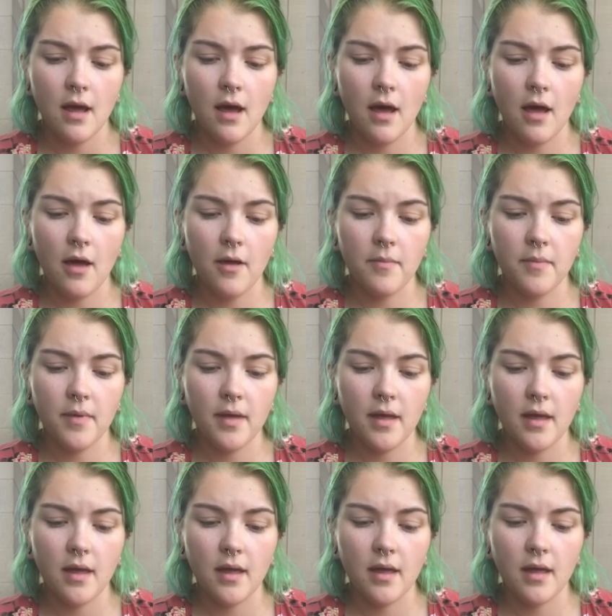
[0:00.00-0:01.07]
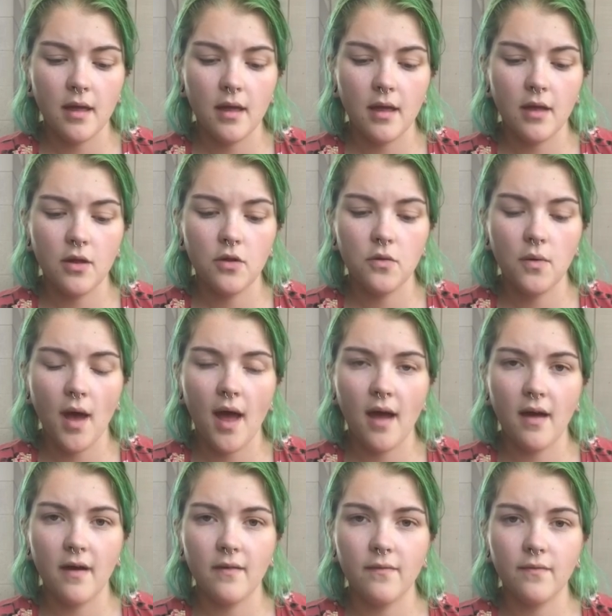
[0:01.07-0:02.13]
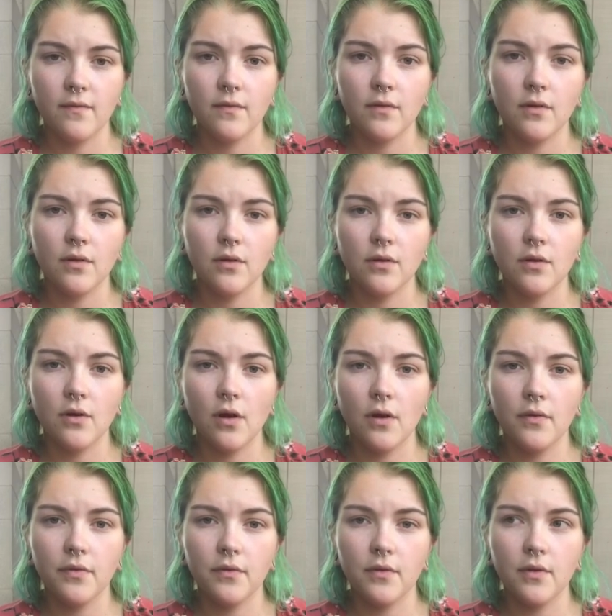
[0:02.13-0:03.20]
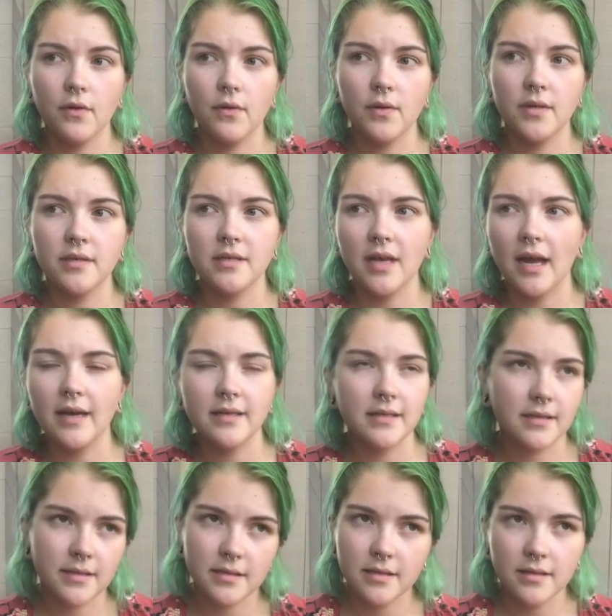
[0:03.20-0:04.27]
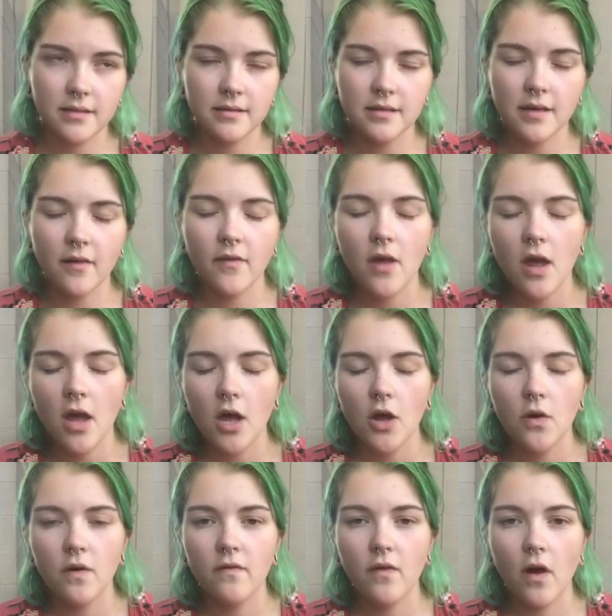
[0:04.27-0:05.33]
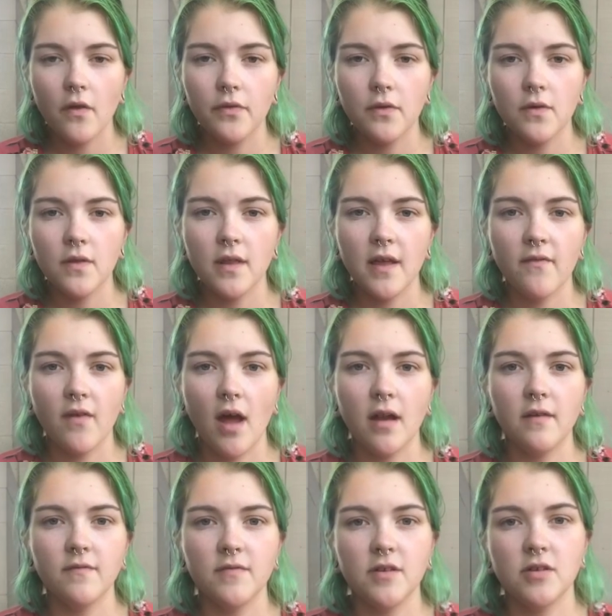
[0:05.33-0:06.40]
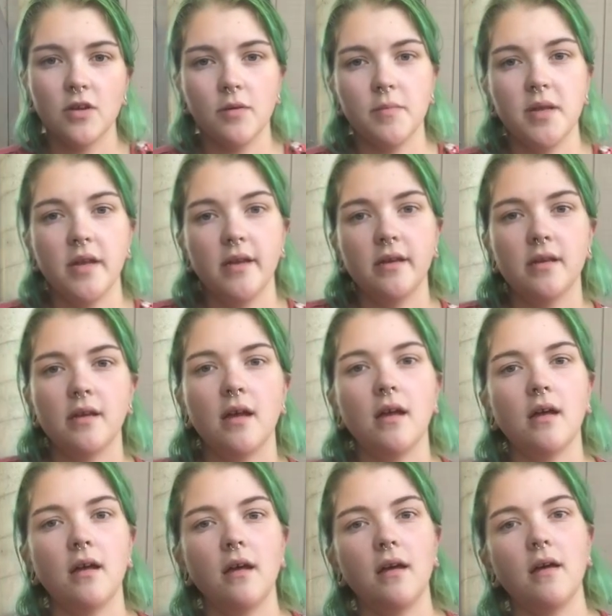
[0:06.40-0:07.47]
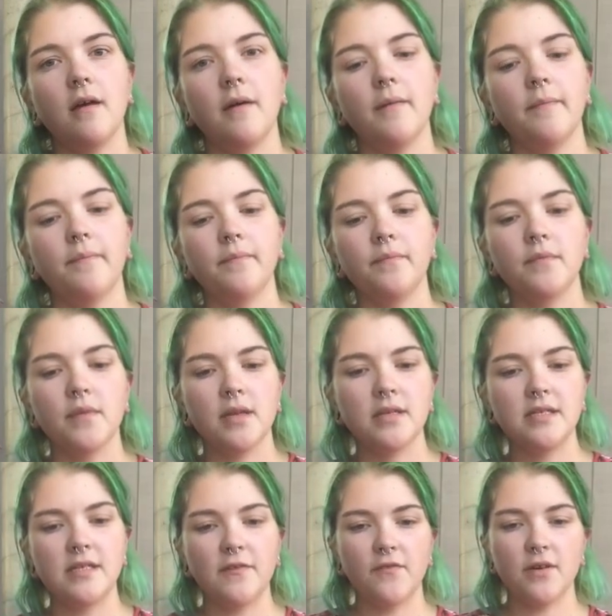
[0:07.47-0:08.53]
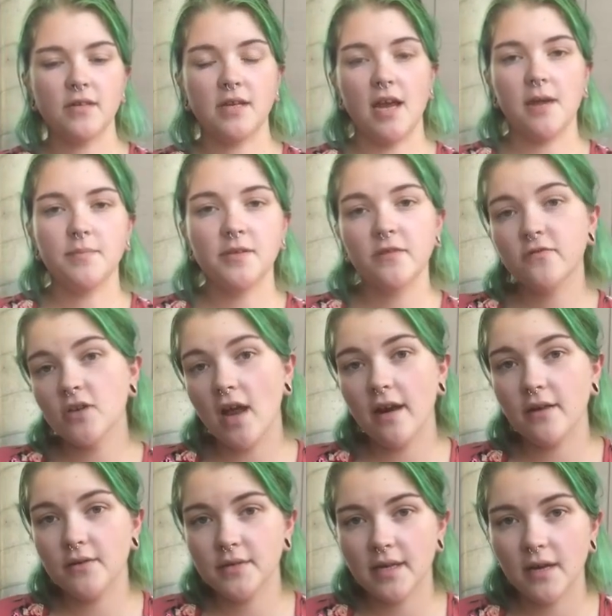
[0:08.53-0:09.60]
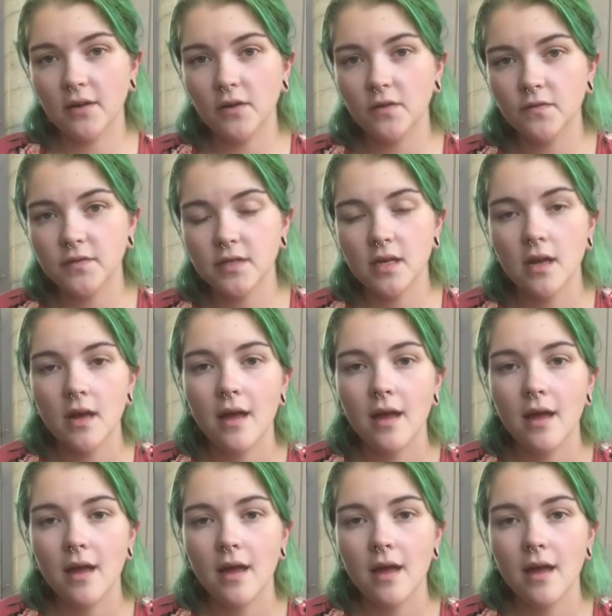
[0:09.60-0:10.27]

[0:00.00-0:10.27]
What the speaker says: who have gone through, and scientists and stuff, who have gone through and they've kind of determined different types of shadow selves.